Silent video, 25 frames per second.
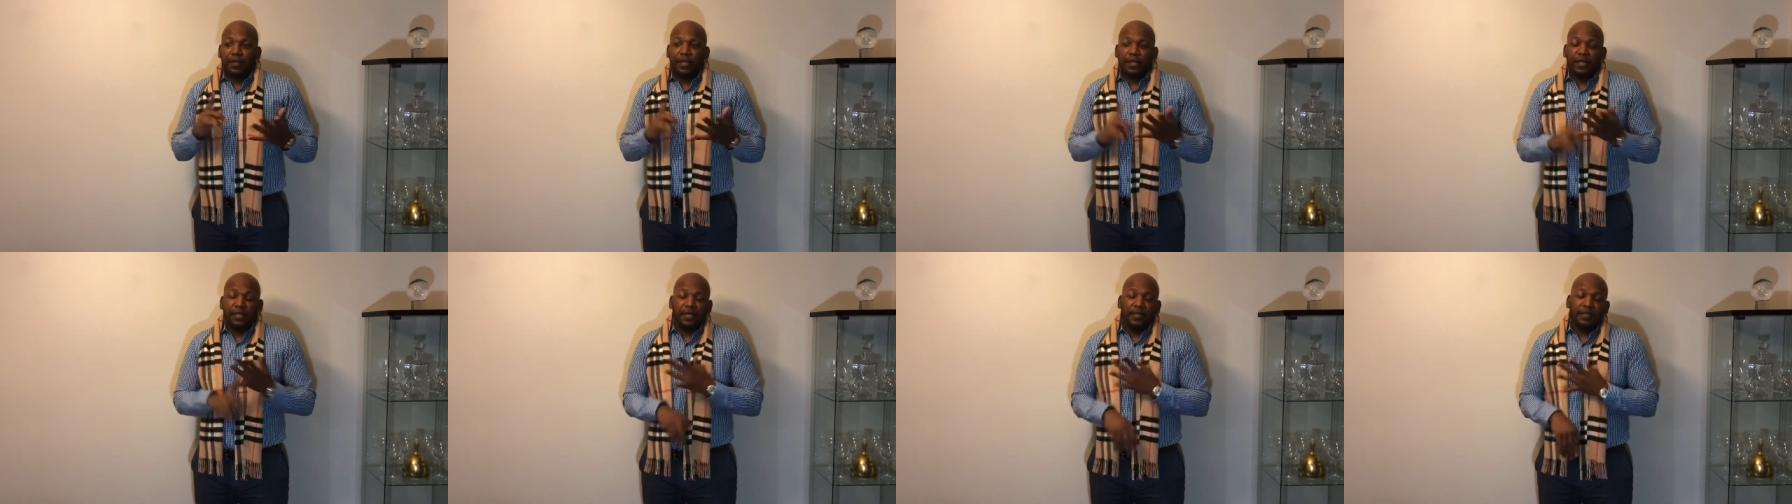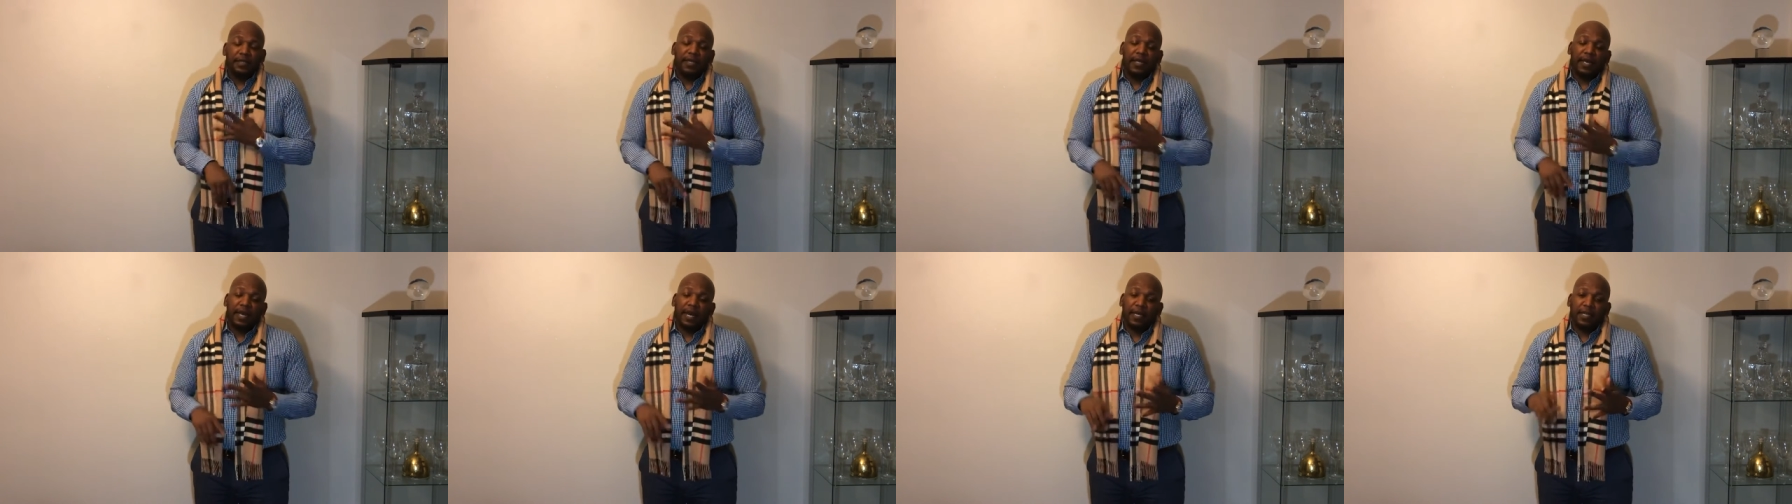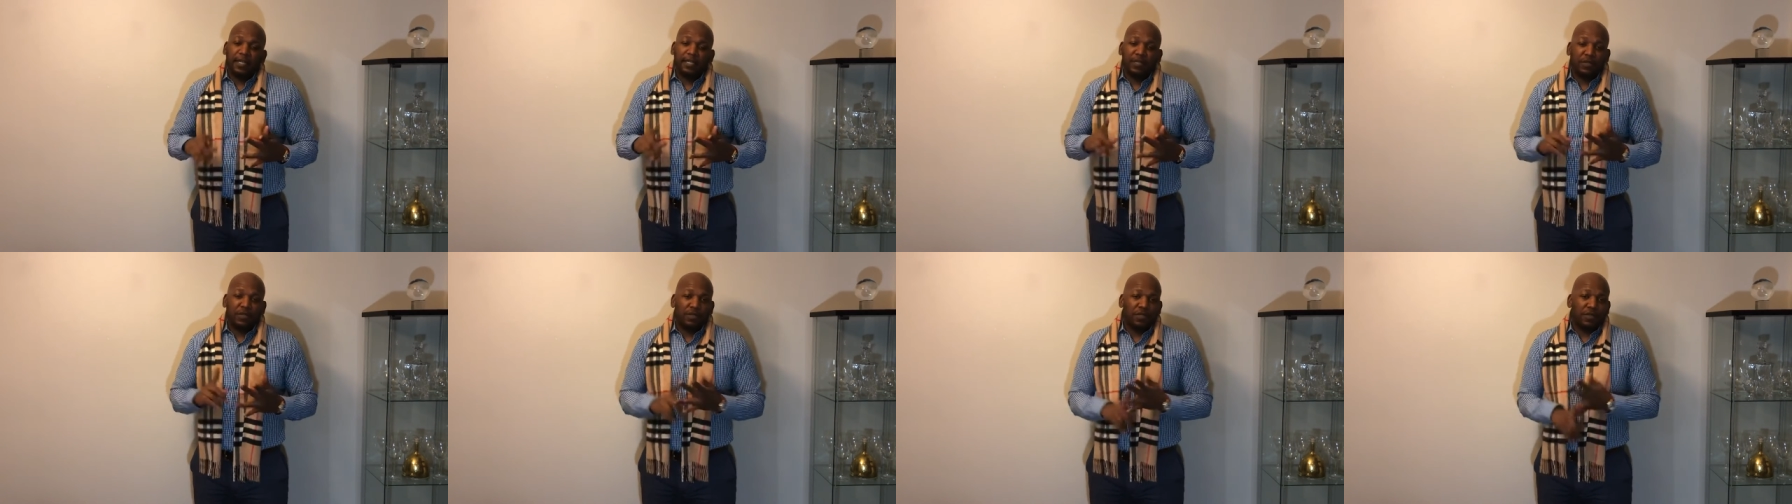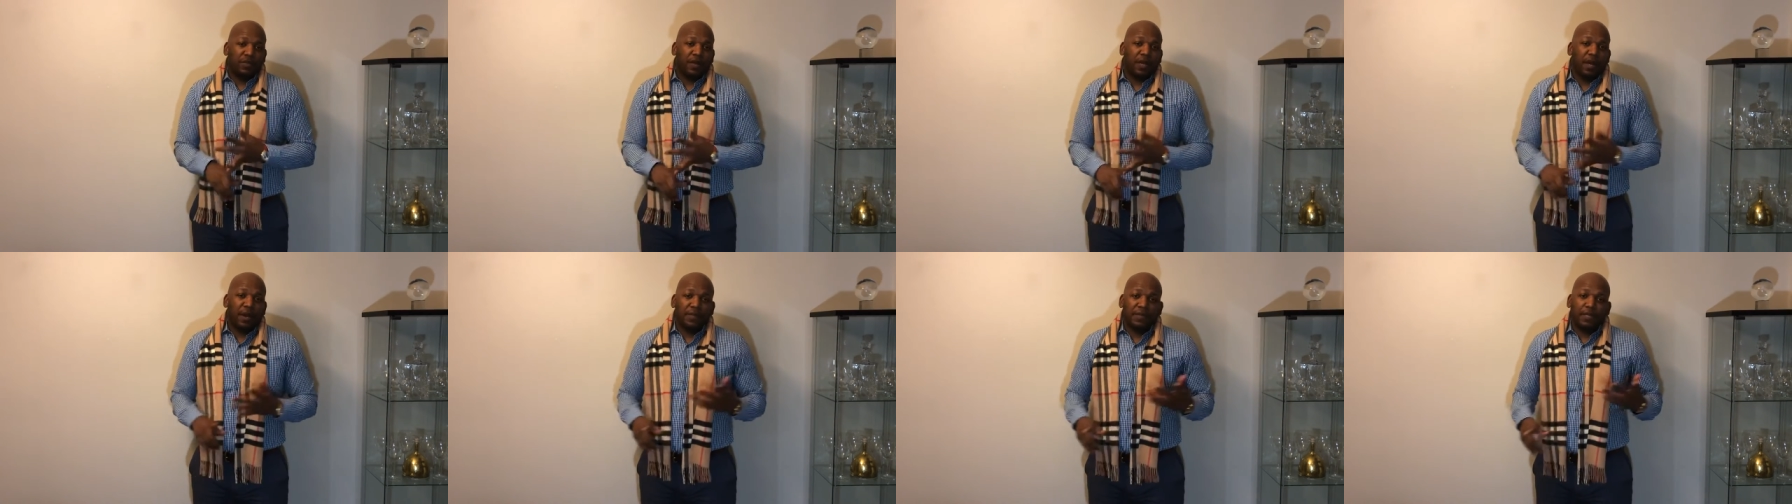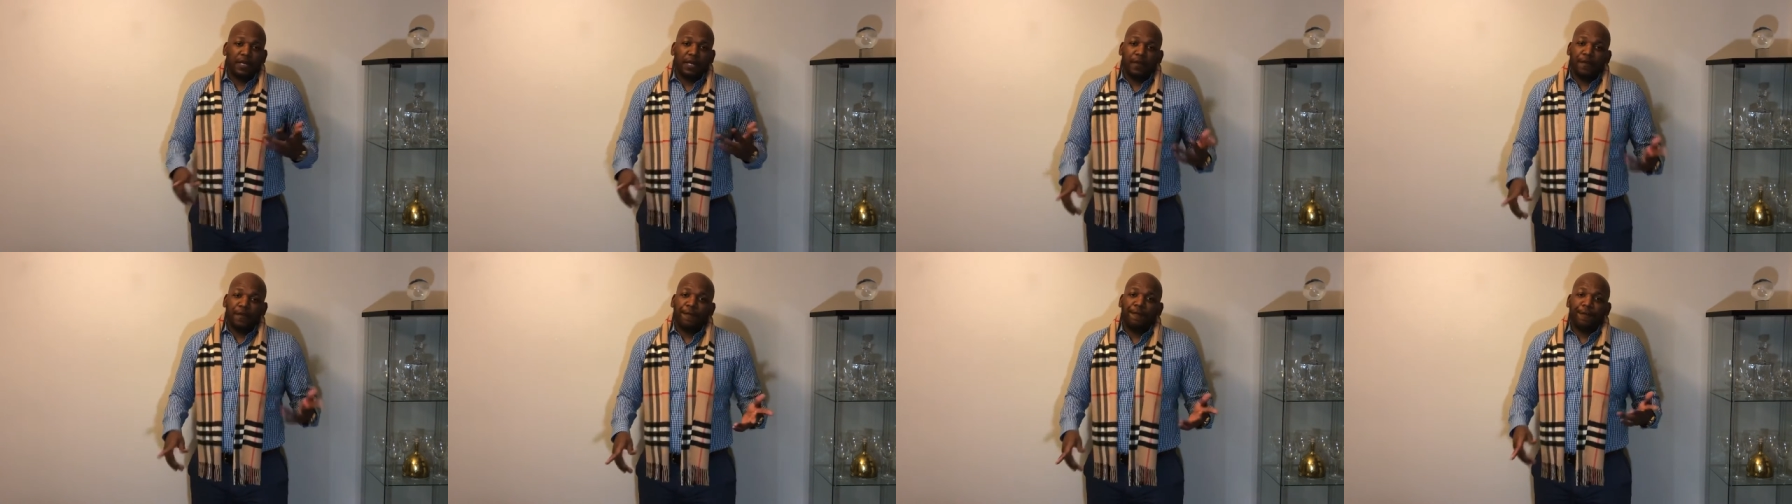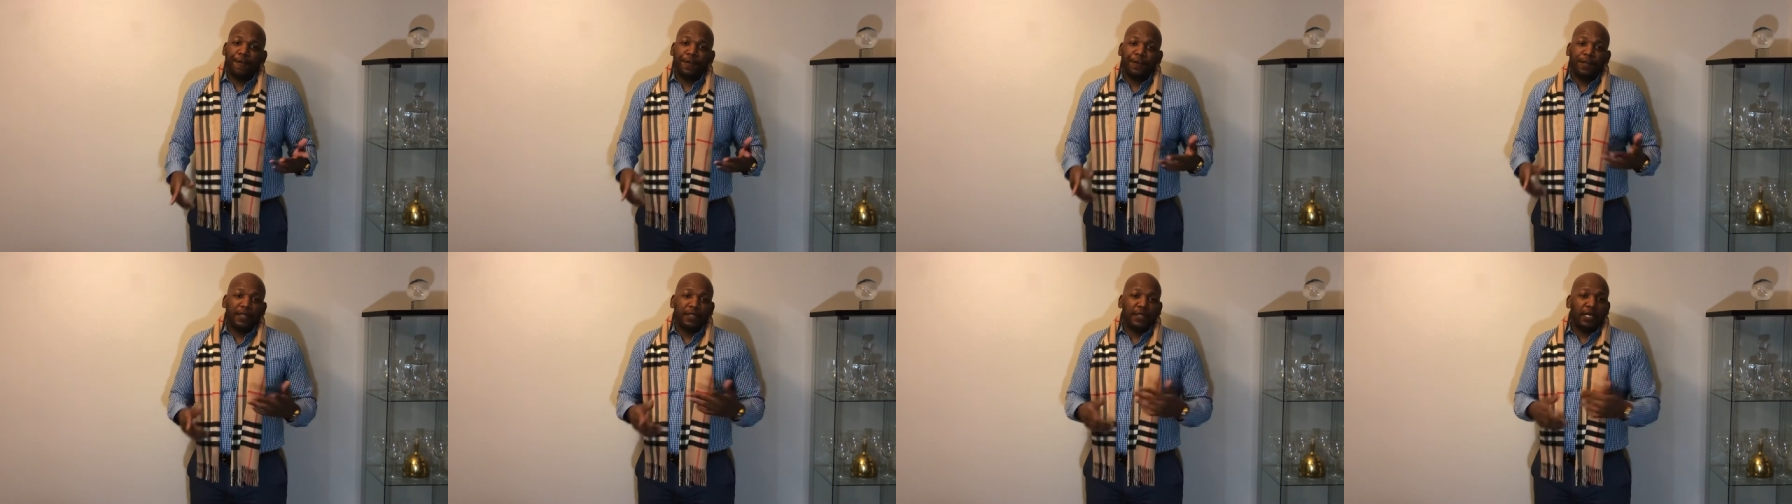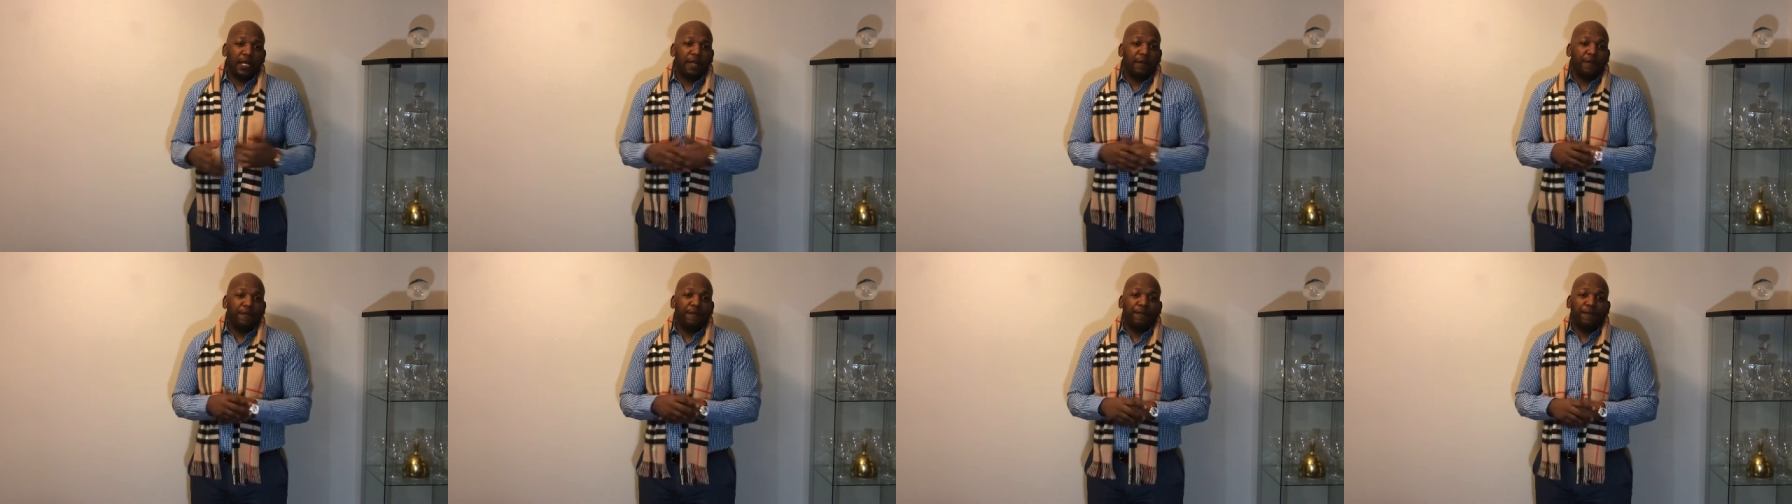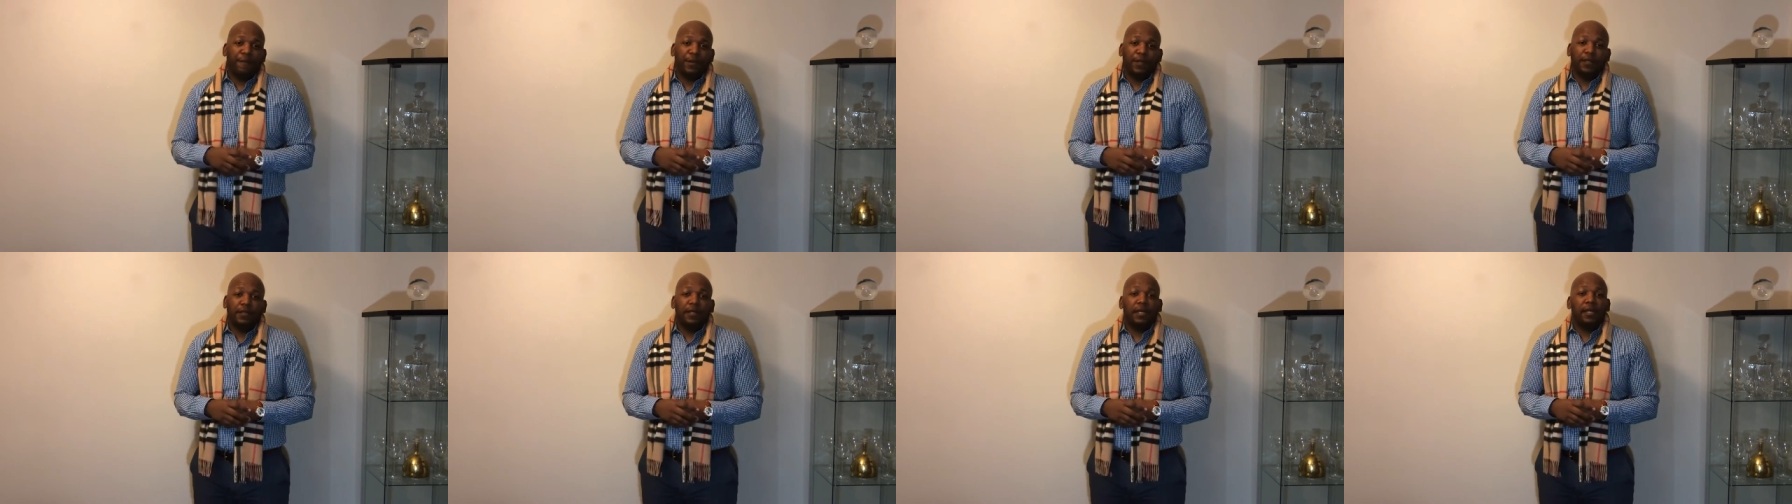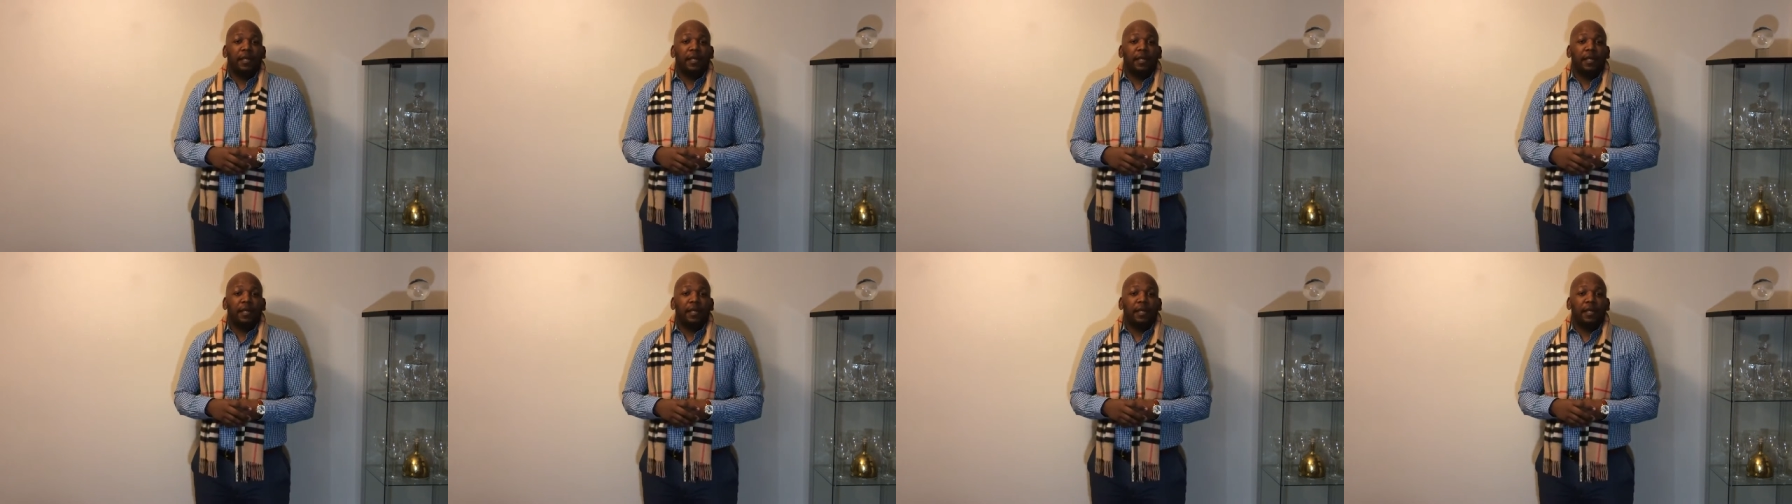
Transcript: please like, subscribe, tell a friend to tell a friend